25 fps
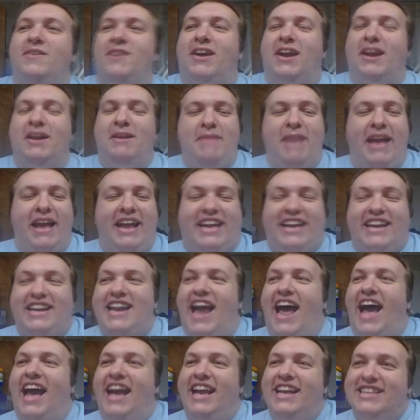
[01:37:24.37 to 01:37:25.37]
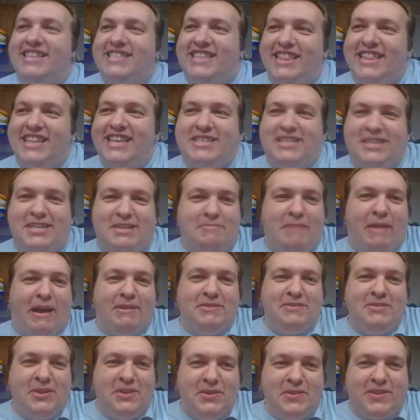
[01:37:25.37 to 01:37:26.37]
we're gonna make a nice, delicious
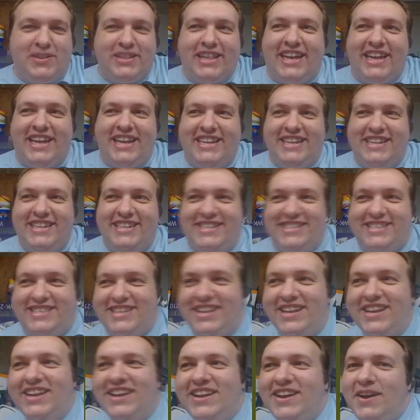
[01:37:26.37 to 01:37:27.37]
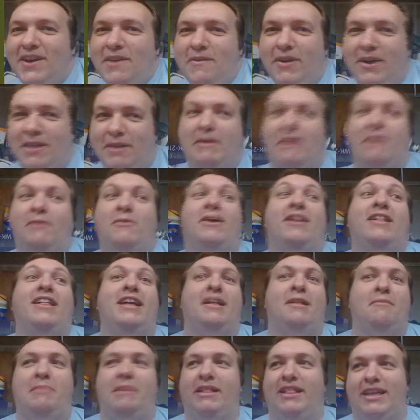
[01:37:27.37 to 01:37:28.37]
Mountain Dew glaze. We're gonna be real
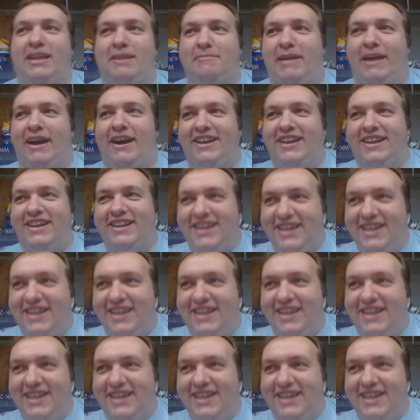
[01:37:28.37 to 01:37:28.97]
hillbilly about it.